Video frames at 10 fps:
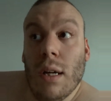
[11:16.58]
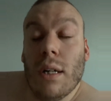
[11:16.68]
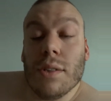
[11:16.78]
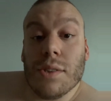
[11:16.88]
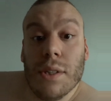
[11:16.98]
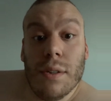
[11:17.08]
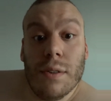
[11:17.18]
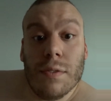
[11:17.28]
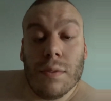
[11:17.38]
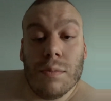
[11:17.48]

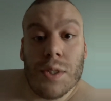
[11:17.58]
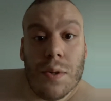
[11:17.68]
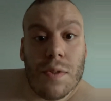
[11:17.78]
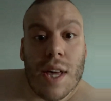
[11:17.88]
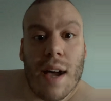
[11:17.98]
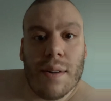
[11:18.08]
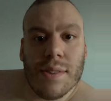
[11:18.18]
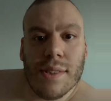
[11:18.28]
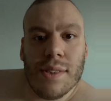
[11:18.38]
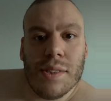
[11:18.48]
Also, from
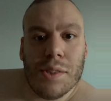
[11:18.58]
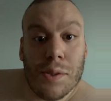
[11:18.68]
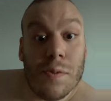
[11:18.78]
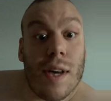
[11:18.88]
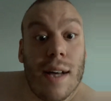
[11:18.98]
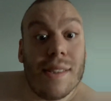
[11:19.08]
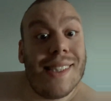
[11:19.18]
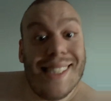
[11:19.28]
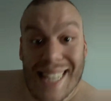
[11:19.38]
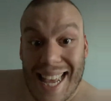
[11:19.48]
2000 to
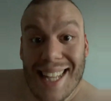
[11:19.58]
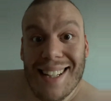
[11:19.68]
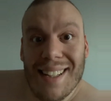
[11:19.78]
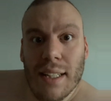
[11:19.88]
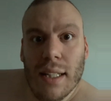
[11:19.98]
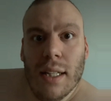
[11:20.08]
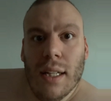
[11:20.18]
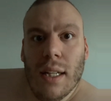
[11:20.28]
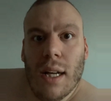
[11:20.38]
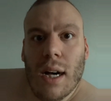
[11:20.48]
2010,
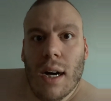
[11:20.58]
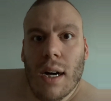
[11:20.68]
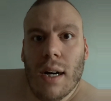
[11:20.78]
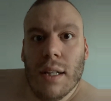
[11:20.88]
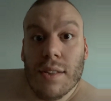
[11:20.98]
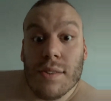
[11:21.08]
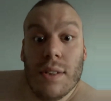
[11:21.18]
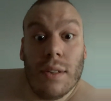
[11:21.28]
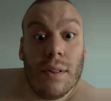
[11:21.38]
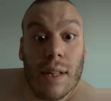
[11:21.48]
there's
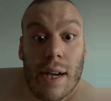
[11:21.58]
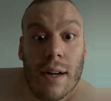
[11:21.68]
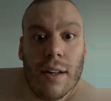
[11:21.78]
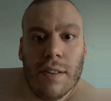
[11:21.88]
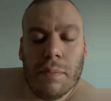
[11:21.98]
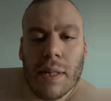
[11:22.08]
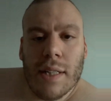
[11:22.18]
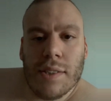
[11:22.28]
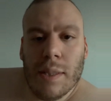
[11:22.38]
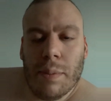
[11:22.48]
another layer of my
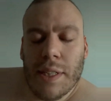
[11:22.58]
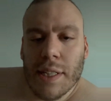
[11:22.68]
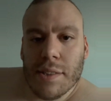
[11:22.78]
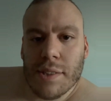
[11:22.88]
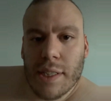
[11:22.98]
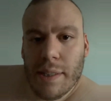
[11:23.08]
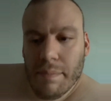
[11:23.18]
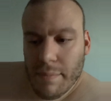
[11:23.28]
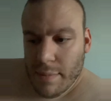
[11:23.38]
CPTSD.